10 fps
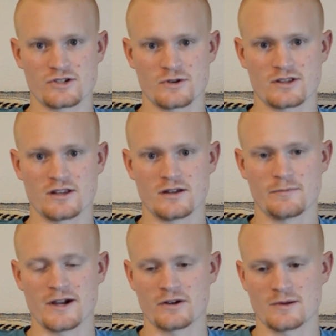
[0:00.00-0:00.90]
showing the
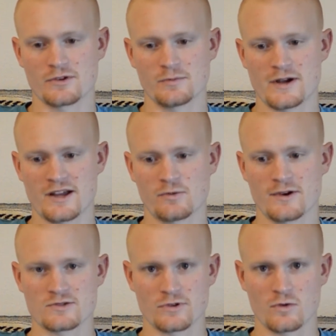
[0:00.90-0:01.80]
biochemical
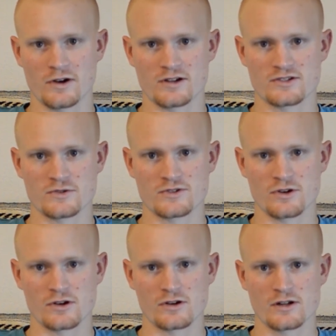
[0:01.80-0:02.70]
pathways required to
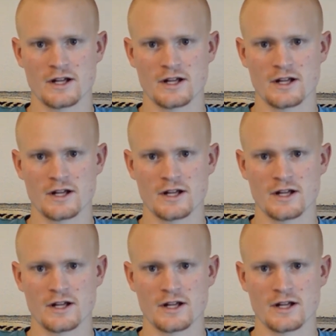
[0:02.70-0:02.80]
turn